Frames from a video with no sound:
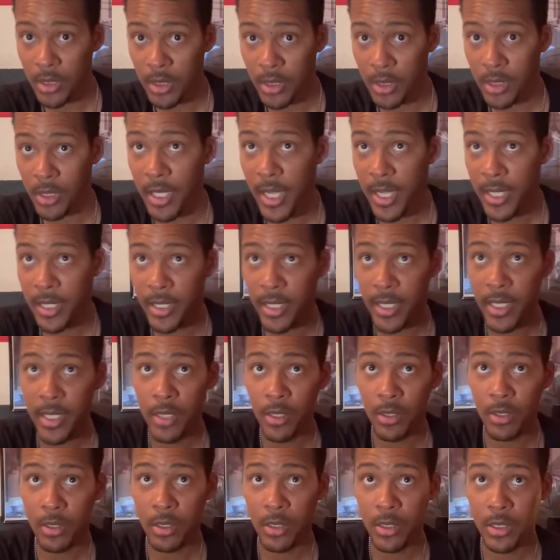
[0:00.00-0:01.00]
Like
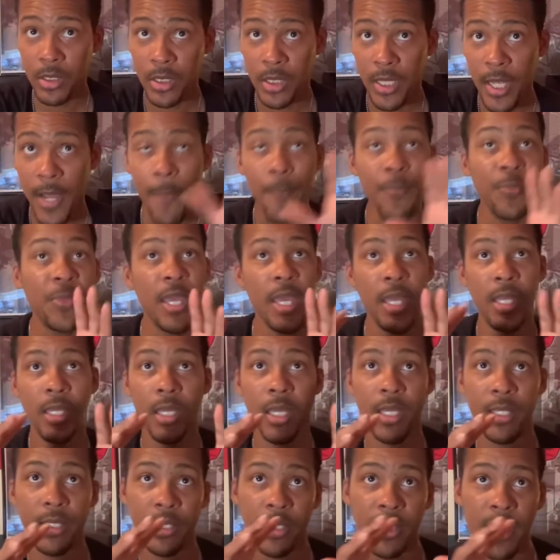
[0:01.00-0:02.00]

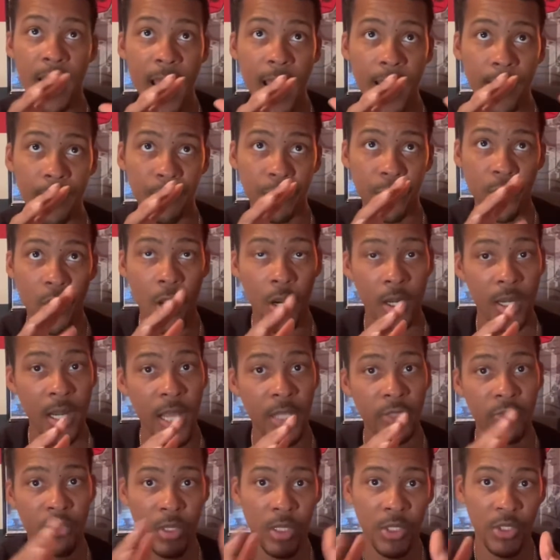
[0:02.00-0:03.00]
it's not Dark Knight
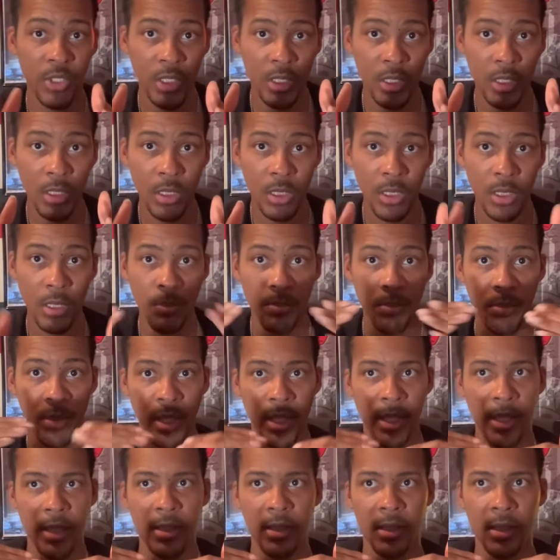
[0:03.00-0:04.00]
trilogy good, but
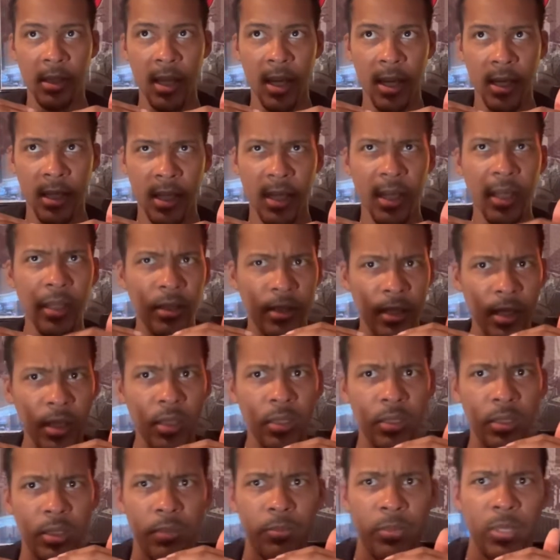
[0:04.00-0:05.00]
it's like it does
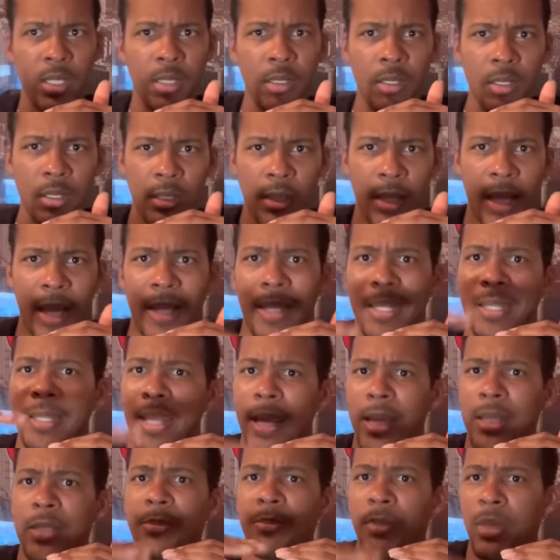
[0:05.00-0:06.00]
to me look like
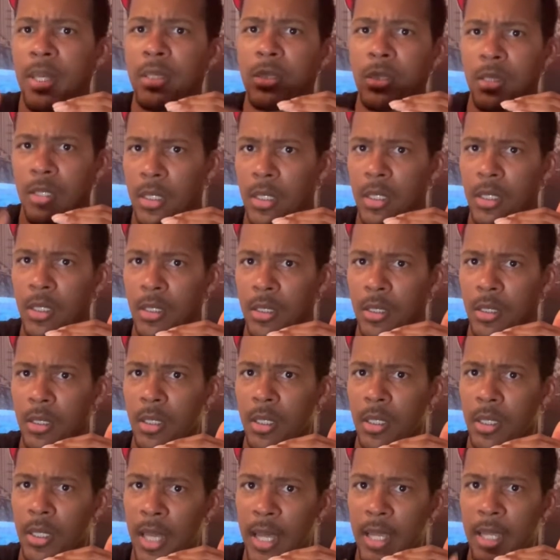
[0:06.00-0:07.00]
next best thing good.
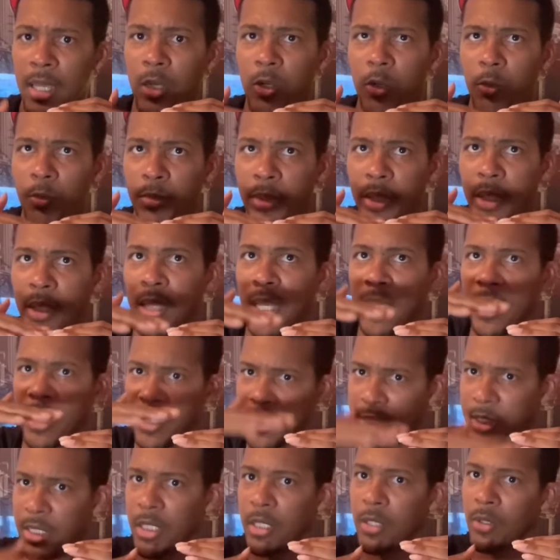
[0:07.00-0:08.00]
Like it'll be like a
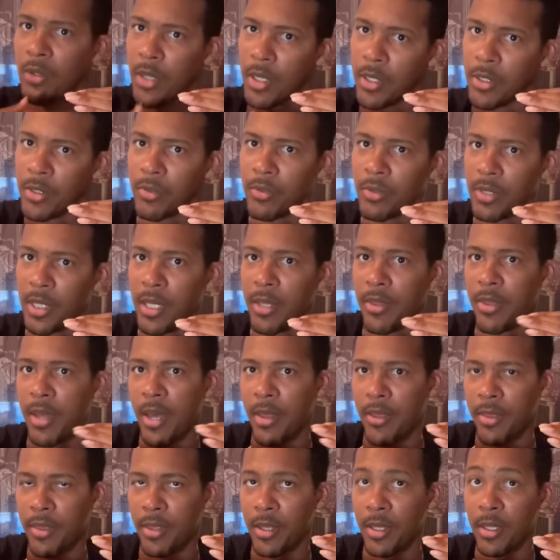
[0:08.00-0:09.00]
tier underneath, I
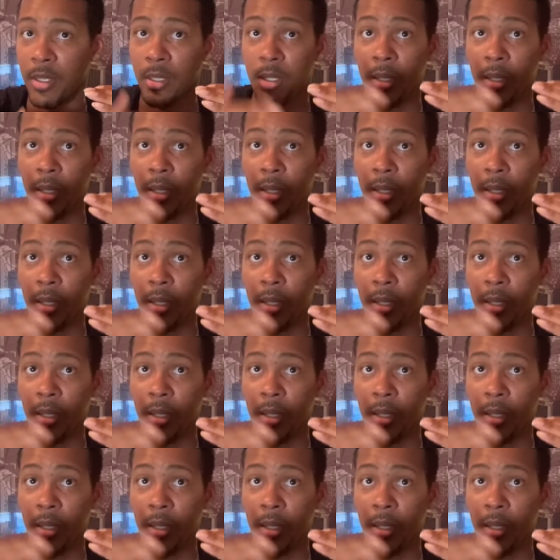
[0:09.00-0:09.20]
think.